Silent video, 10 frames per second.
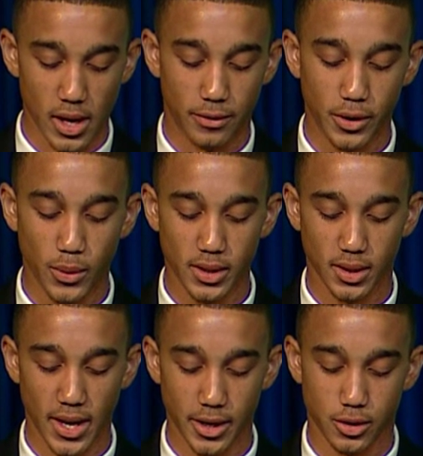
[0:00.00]
A few
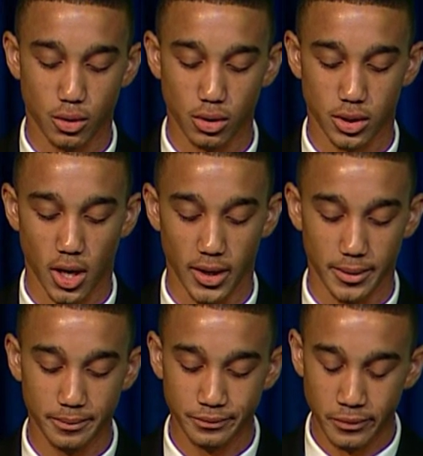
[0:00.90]
weeks later, school
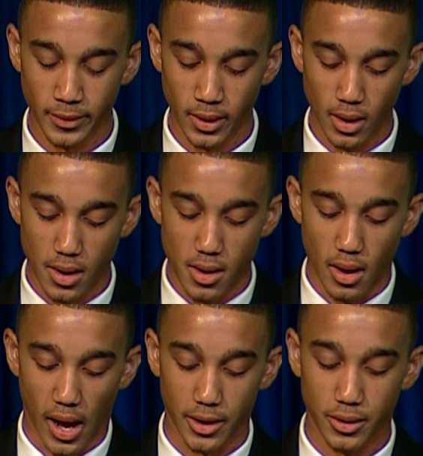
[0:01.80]
started.
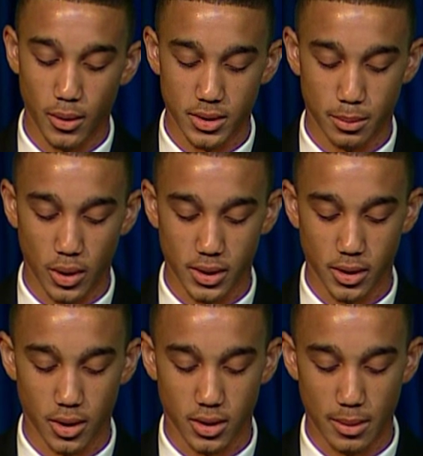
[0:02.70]
I knew there was a Boys
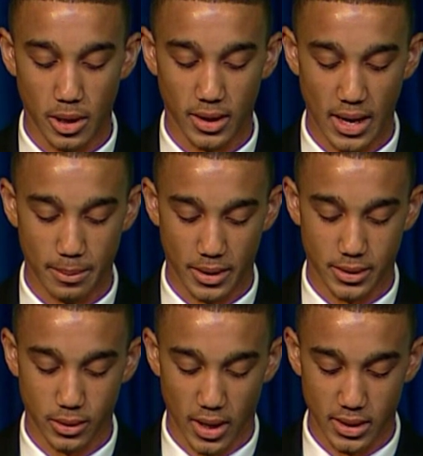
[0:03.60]
and Girls Club on
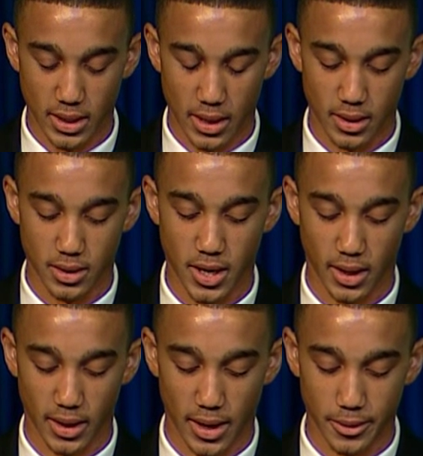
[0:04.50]
campus, so I decided to
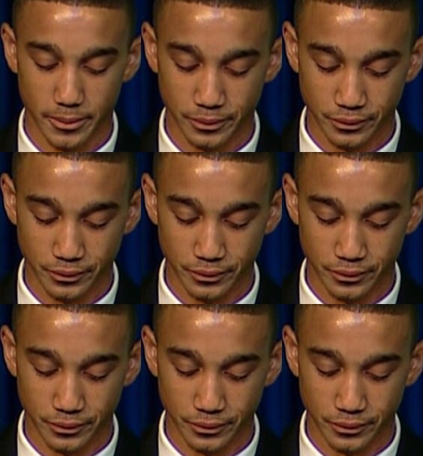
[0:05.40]
check it out.